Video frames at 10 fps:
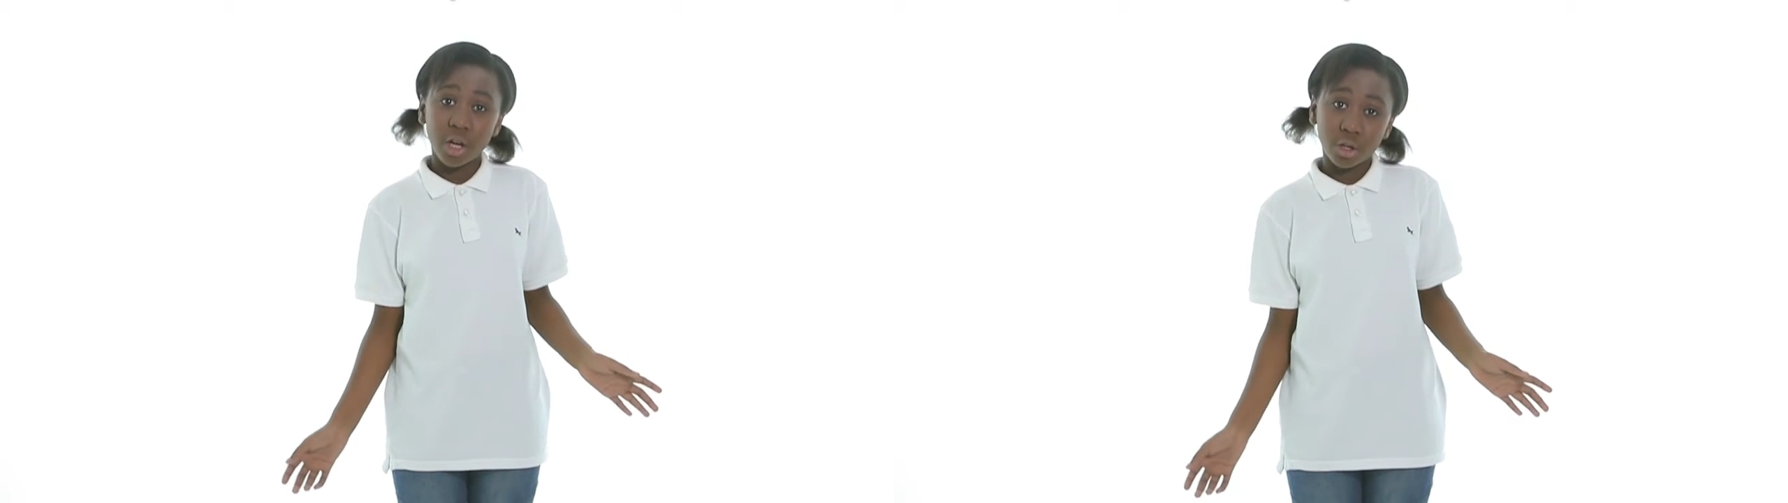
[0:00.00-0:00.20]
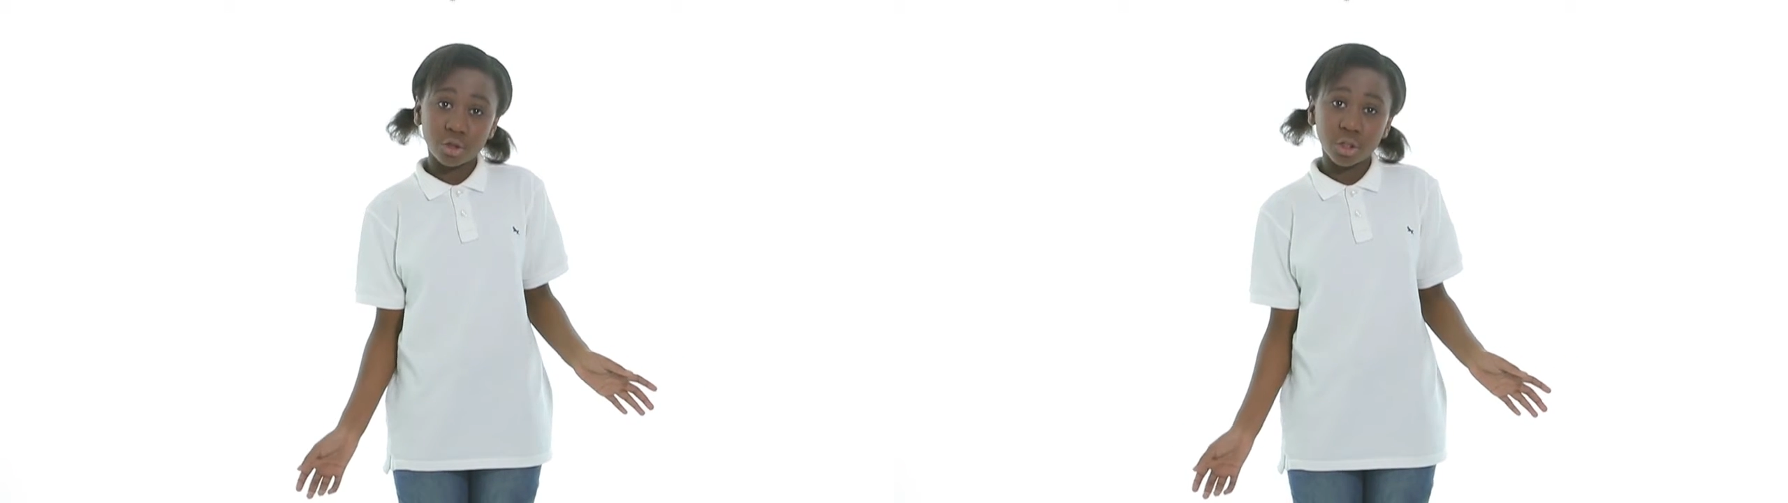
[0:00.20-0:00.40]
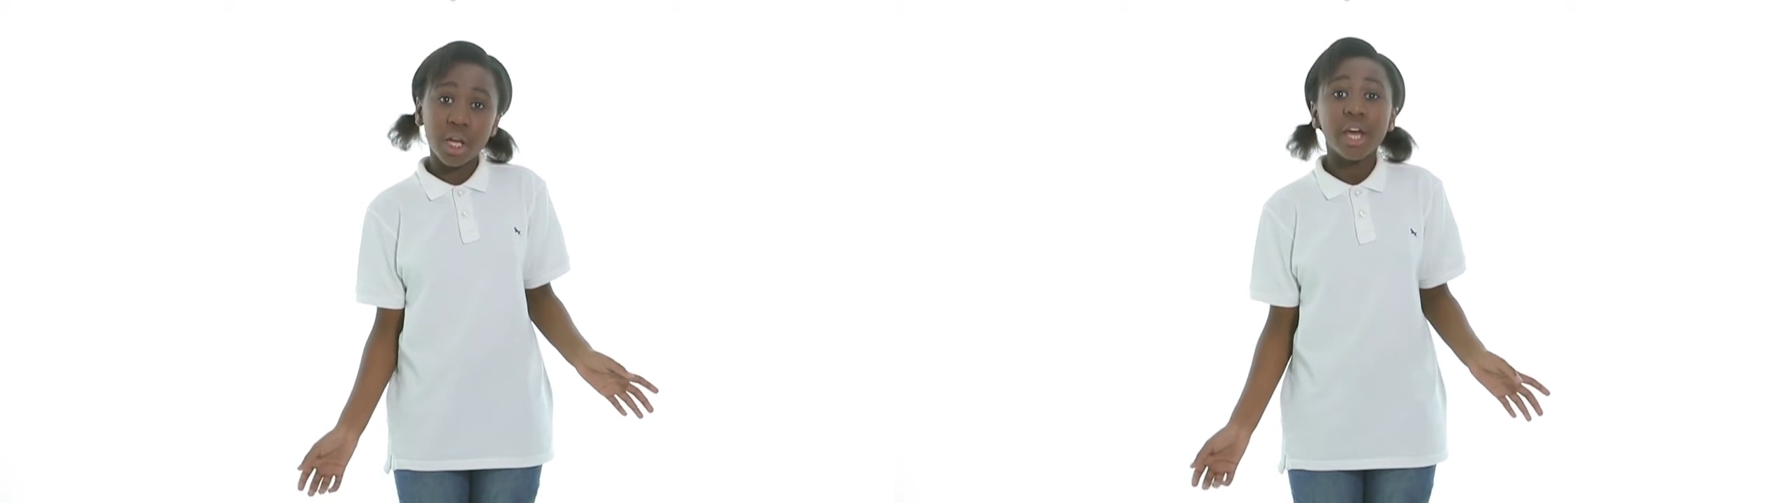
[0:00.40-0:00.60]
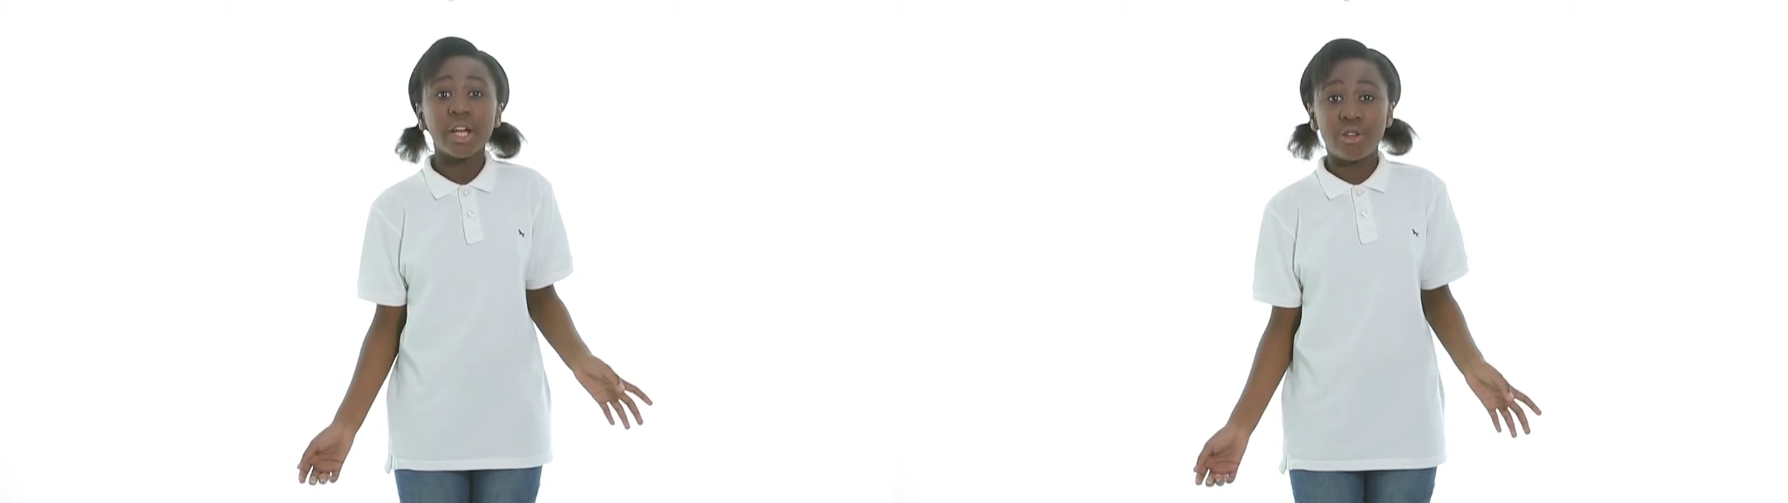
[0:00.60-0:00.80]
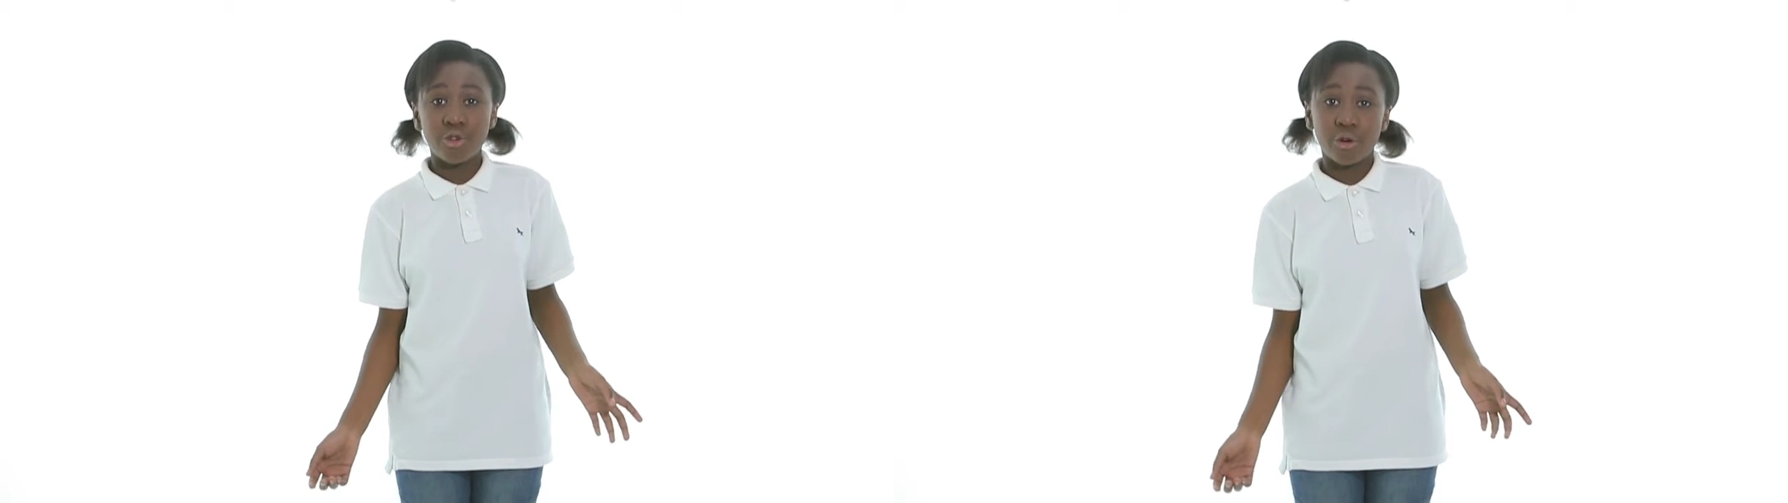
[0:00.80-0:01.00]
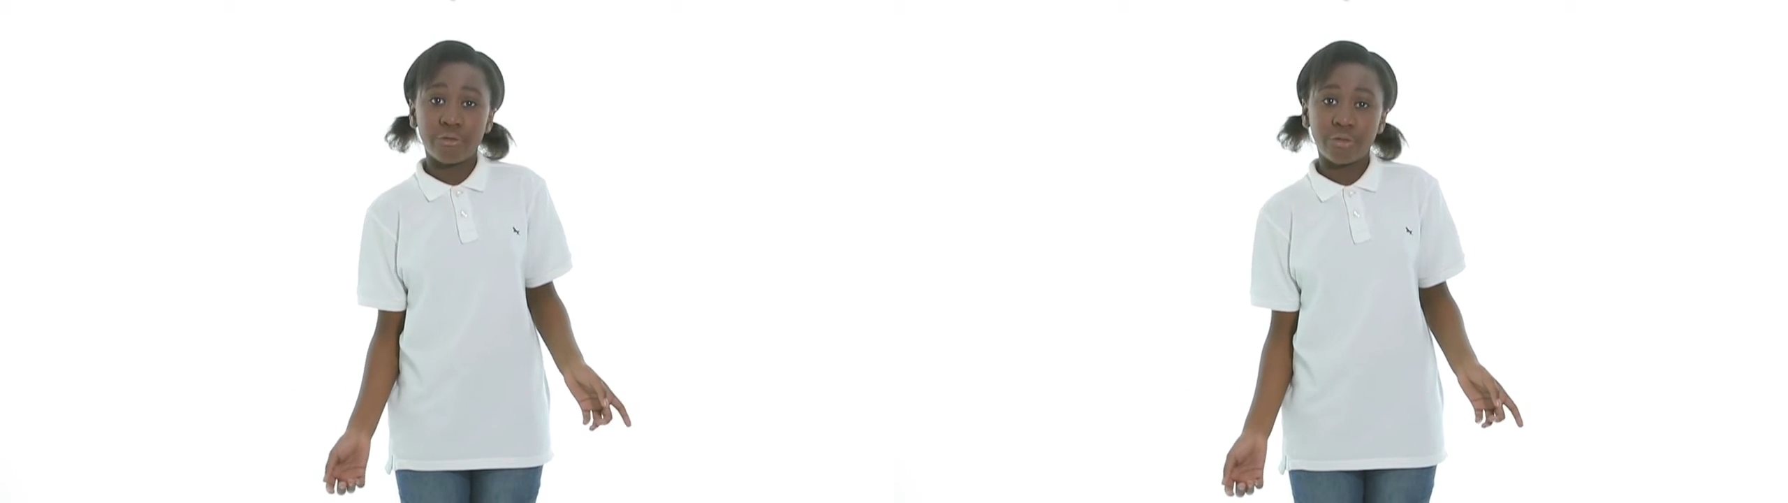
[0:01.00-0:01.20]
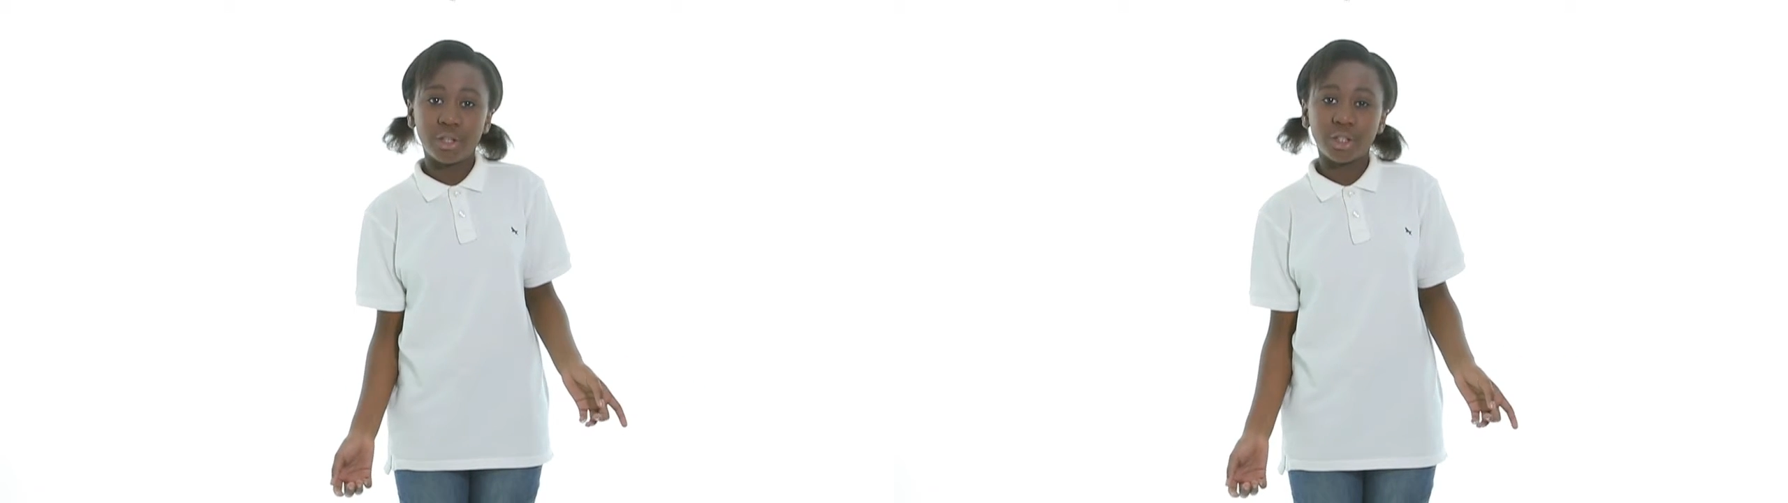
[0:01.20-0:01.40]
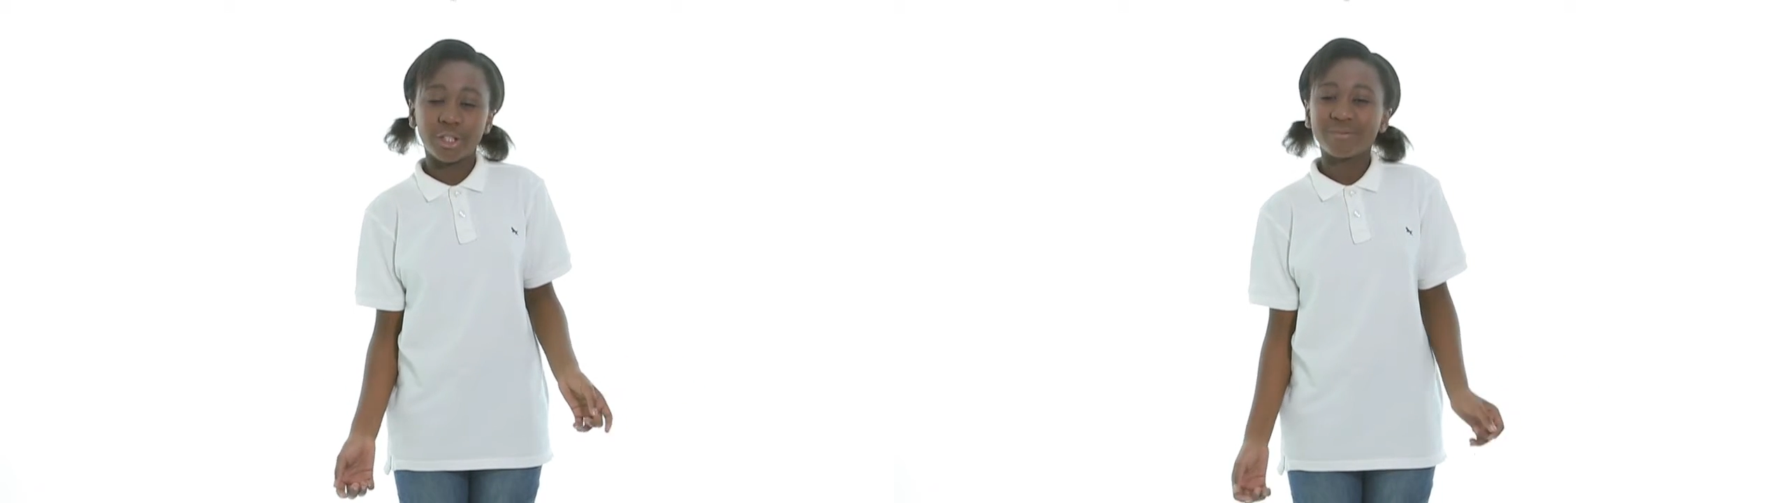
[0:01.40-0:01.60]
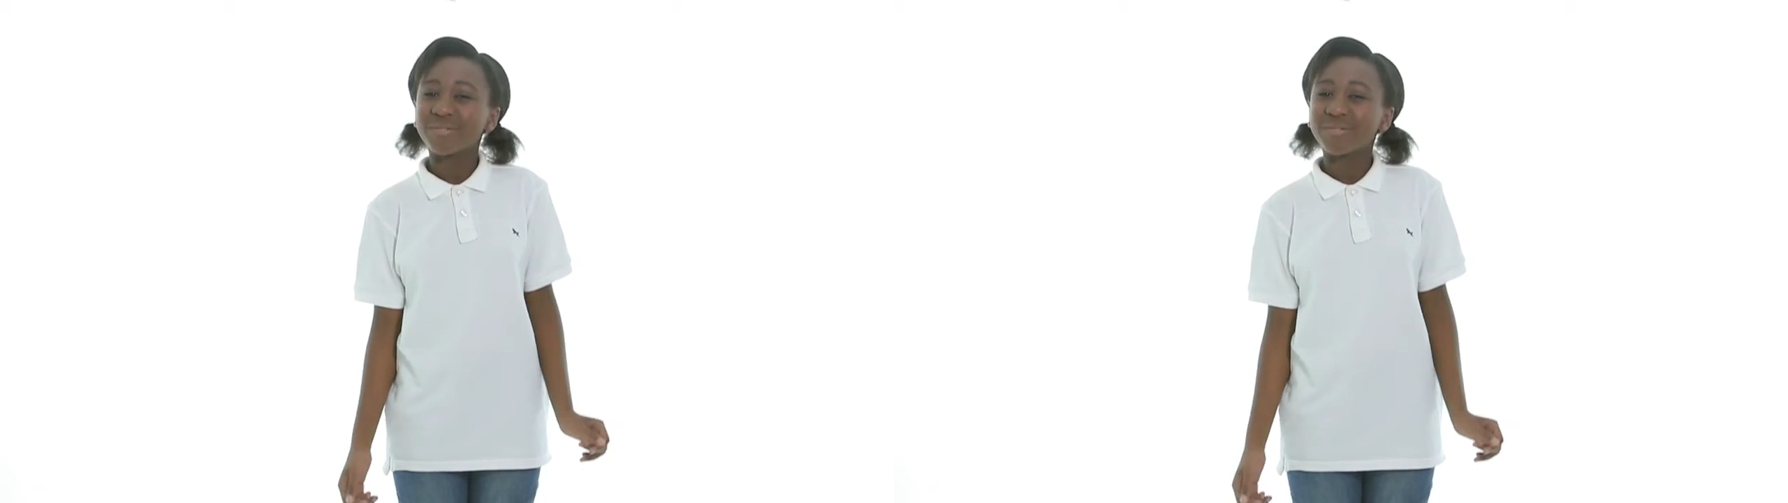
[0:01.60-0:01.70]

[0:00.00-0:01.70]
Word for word: knuckles in your future.